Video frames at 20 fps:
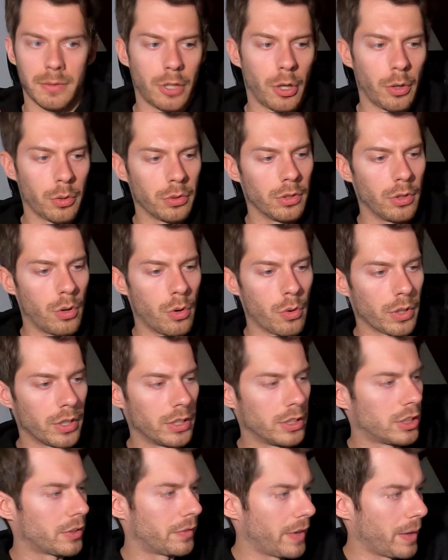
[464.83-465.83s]
total
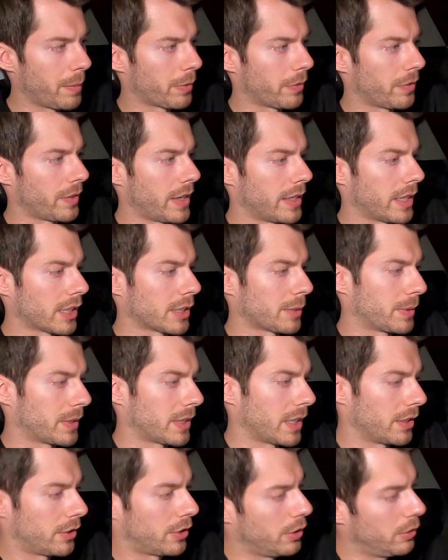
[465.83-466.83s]
orange Vaporfly and
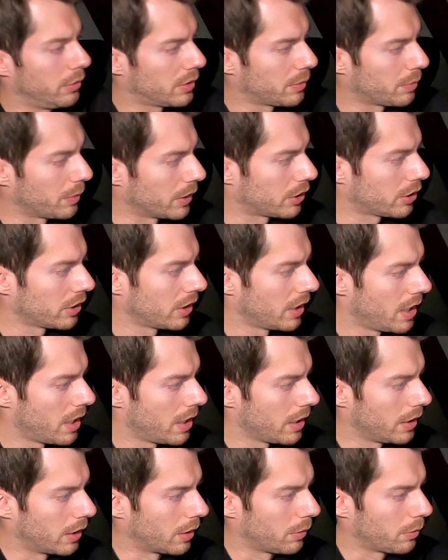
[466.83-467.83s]
X% 2s, which,
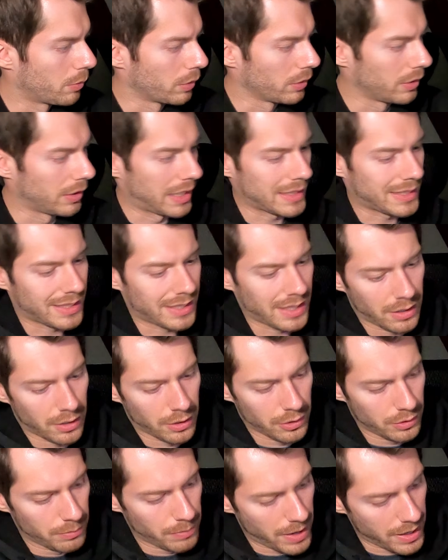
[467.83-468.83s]
you know, we're less than
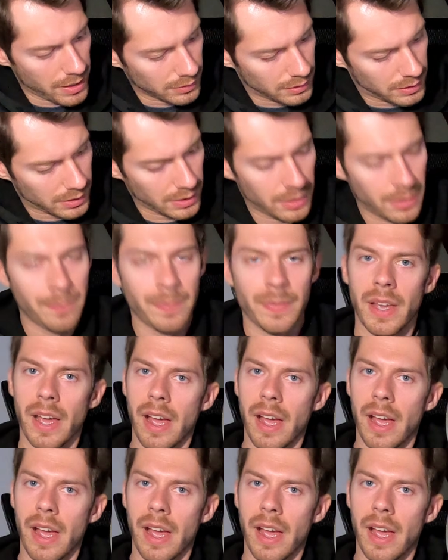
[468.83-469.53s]
100 miles in.